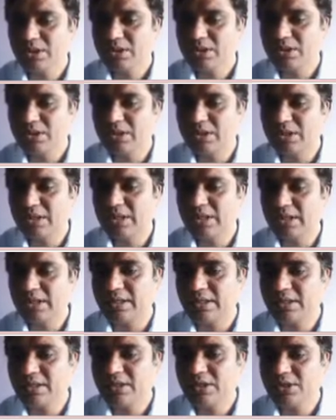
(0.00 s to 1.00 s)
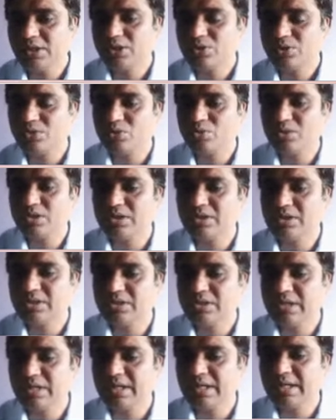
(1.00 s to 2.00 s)
the current through the
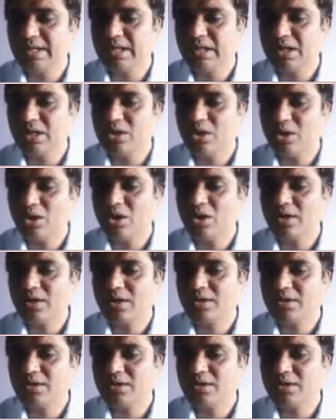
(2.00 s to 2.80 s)
ZL or